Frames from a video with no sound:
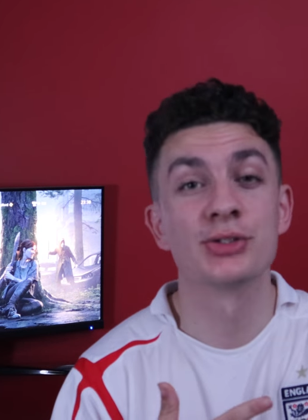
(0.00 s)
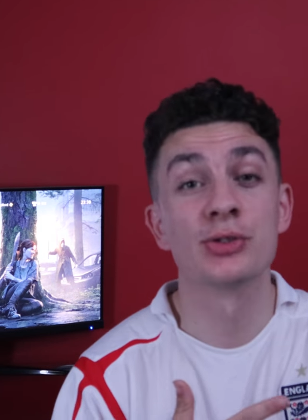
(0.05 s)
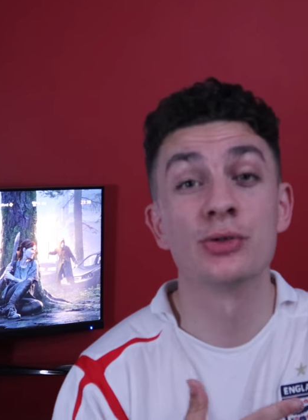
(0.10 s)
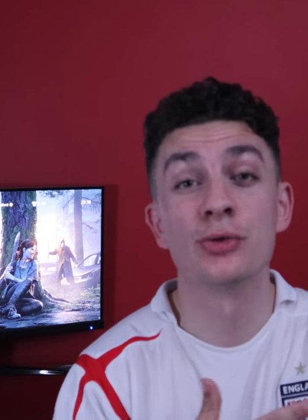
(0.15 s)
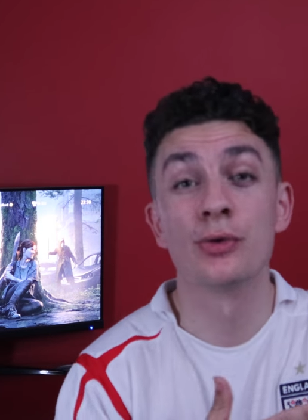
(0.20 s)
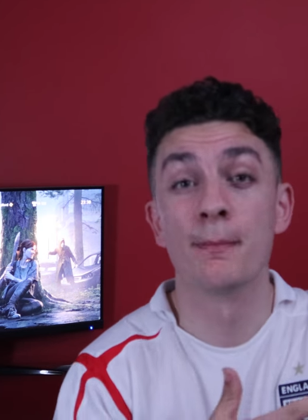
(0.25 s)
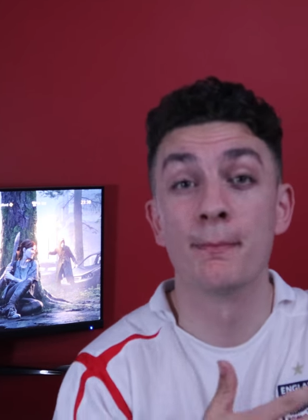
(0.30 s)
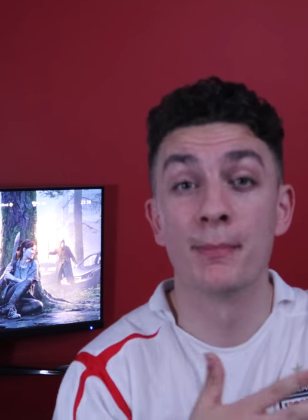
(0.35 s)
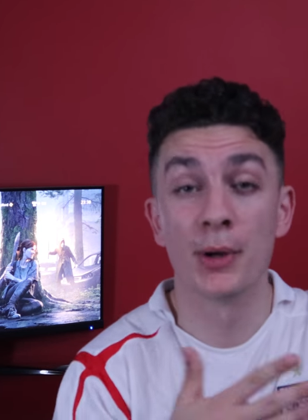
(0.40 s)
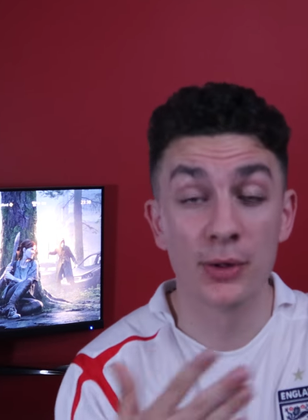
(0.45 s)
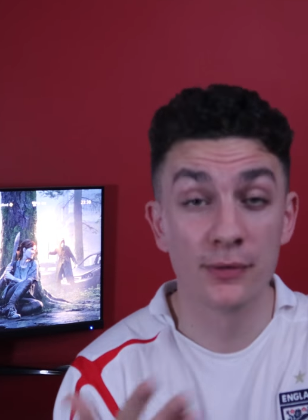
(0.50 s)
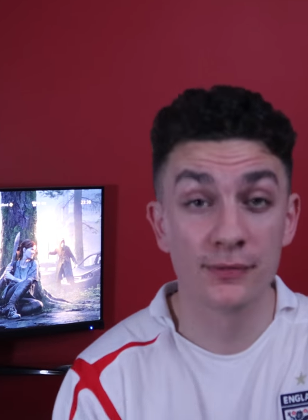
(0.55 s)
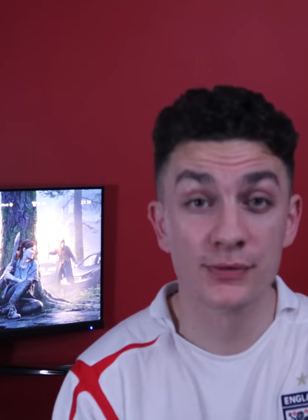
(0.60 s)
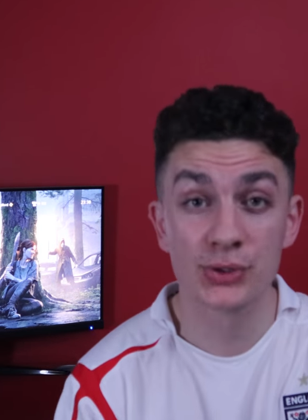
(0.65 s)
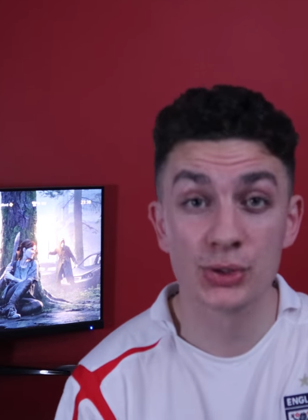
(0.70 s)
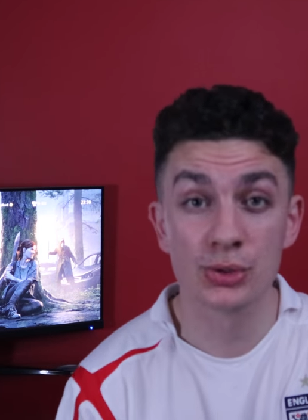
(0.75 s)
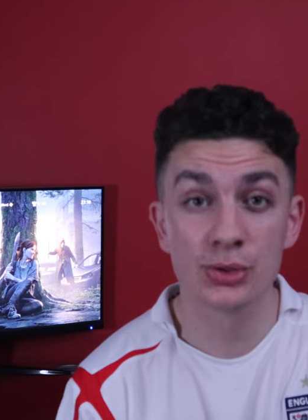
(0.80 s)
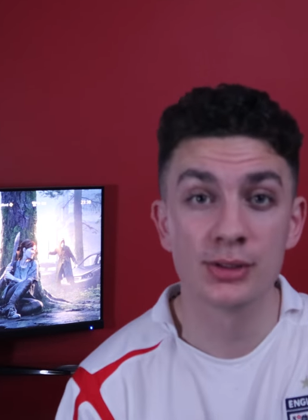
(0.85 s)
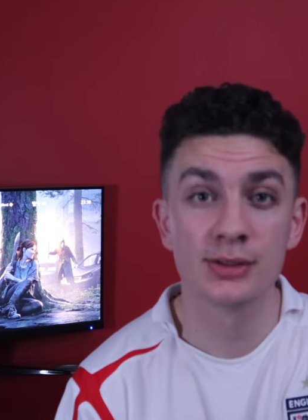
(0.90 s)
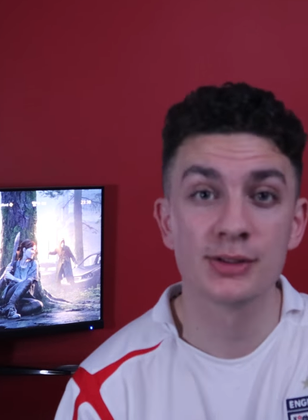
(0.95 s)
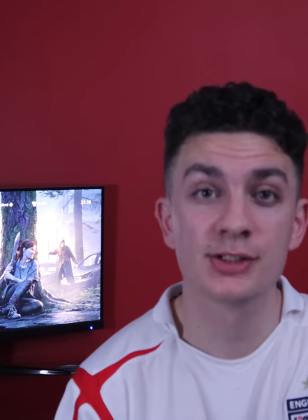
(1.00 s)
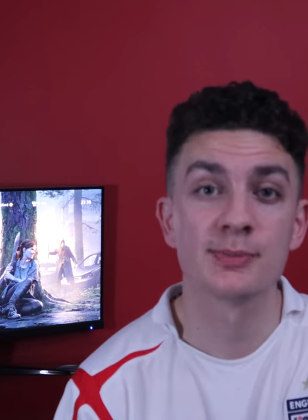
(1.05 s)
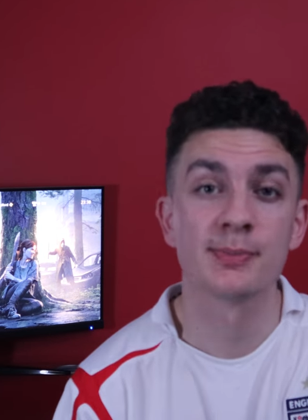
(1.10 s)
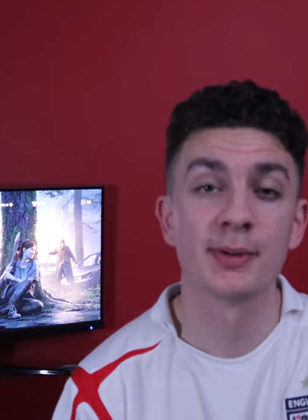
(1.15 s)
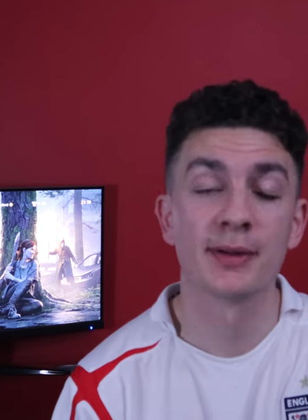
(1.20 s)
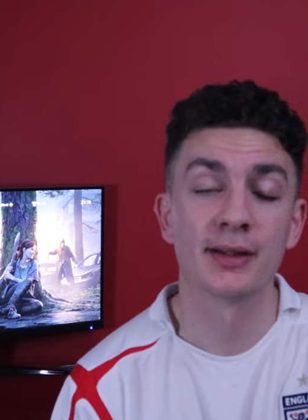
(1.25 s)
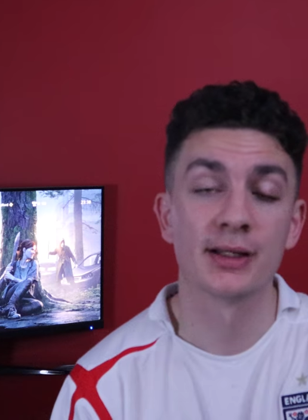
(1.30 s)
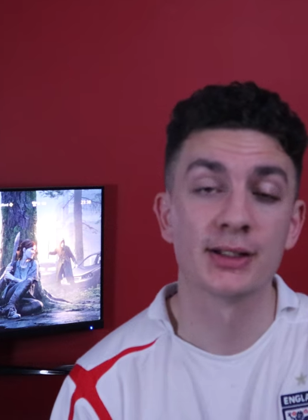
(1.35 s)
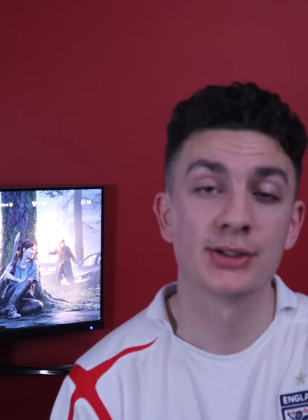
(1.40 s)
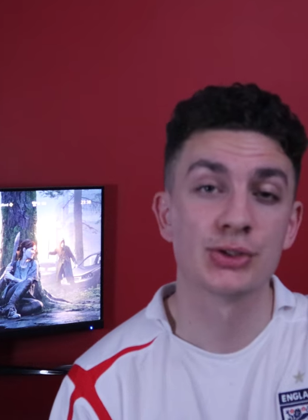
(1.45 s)
to both students,
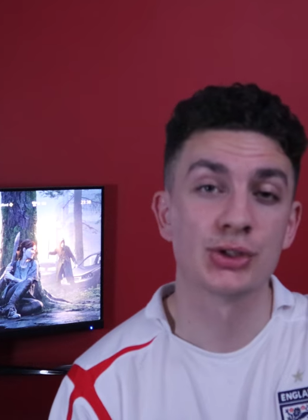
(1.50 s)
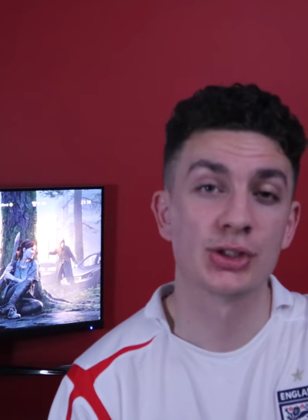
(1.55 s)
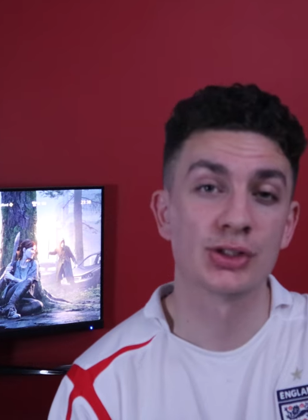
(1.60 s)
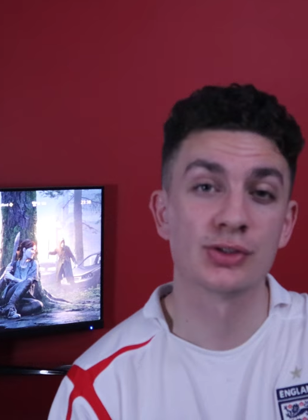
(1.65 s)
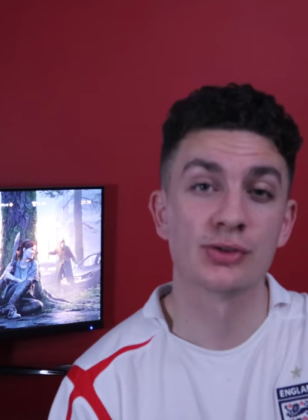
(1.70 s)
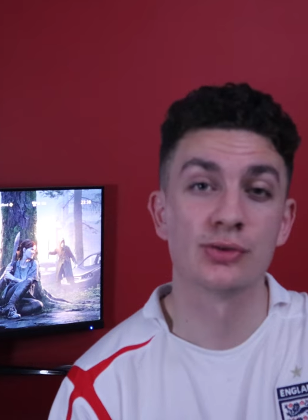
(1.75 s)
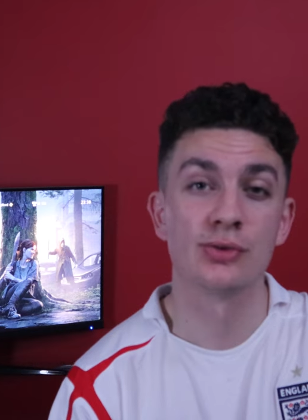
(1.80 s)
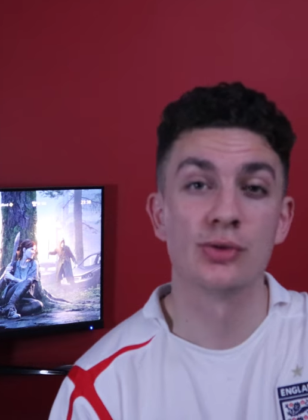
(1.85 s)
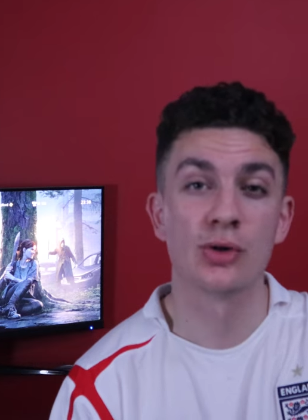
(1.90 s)
but that's just